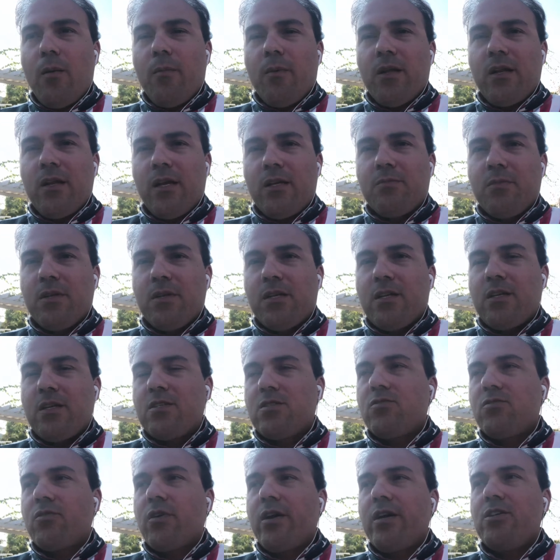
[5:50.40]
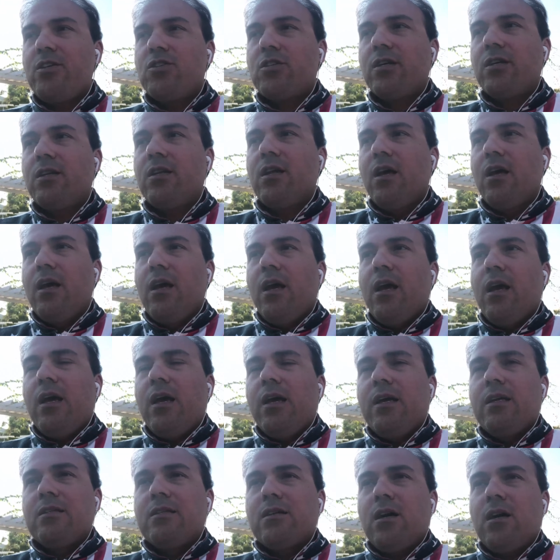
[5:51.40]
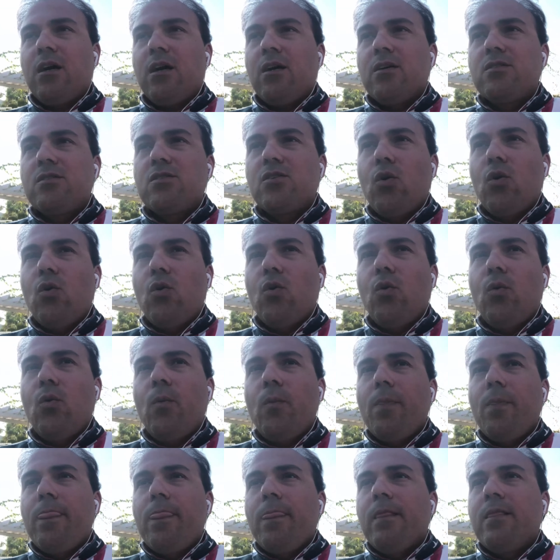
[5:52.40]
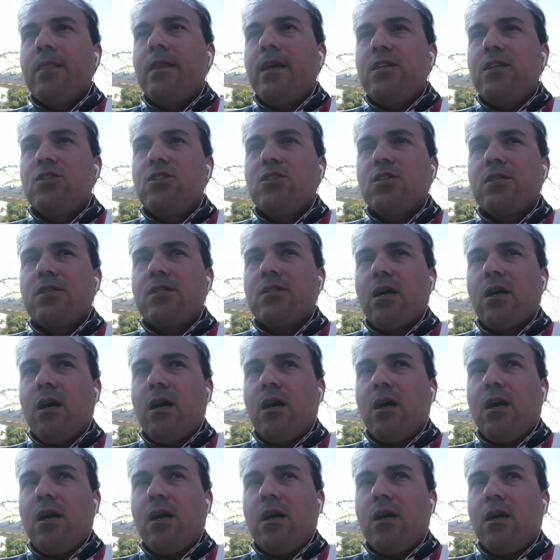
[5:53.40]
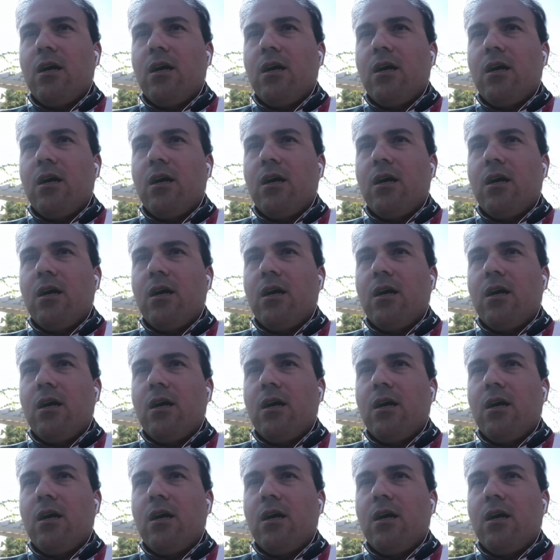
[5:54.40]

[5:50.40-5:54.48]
Obama administration. And so they just